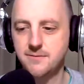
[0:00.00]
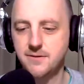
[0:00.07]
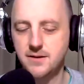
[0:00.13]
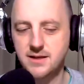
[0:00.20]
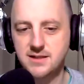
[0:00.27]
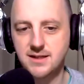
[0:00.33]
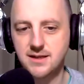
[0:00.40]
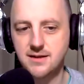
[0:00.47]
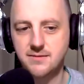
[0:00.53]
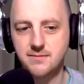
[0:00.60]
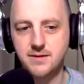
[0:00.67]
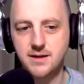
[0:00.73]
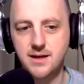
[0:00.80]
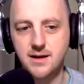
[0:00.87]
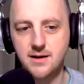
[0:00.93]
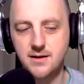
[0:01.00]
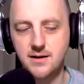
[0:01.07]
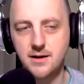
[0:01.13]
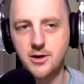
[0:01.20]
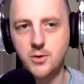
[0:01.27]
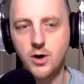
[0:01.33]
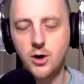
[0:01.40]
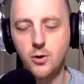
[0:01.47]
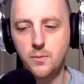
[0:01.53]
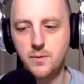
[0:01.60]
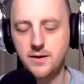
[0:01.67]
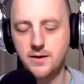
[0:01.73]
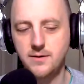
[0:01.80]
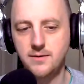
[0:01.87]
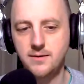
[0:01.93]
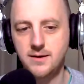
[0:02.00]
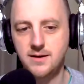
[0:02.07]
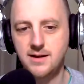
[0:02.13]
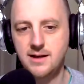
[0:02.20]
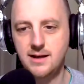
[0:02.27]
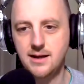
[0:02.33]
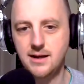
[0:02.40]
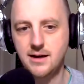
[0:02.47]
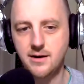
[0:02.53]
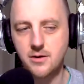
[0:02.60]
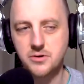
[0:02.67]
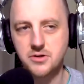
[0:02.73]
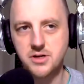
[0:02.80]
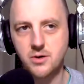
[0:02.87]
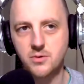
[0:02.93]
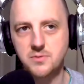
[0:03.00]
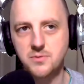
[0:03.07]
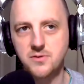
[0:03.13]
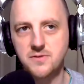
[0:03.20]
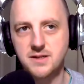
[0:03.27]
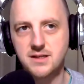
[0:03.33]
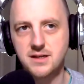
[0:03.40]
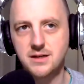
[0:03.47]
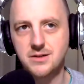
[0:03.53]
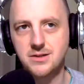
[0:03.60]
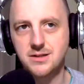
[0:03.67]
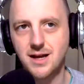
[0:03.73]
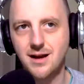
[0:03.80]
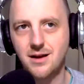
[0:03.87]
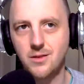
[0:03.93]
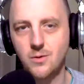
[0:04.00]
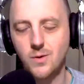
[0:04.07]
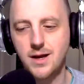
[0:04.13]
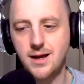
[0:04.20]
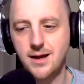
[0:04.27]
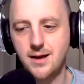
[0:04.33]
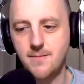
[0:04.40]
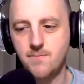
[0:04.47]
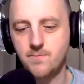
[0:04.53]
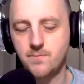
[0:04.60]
for this in A New Hope and in other Star Wars movies, and it's just kind of the way